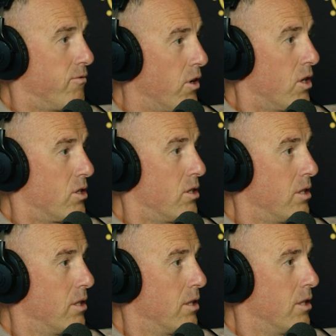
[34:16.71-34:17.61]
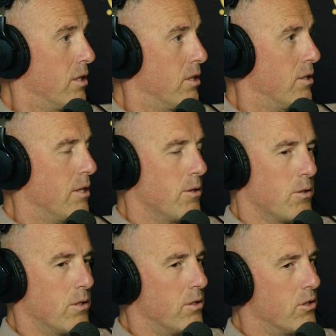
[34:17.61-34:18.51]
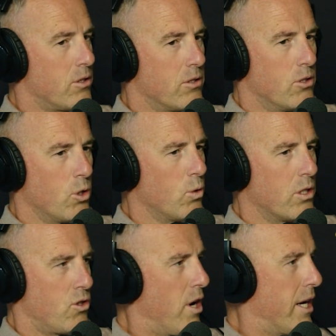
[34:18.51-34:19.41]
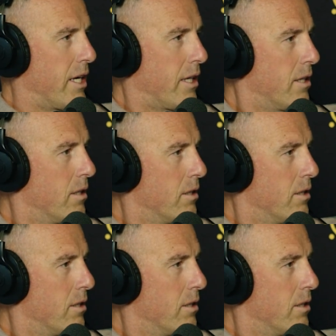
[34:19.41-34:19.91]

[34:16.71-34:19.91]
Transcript: first. Do the training.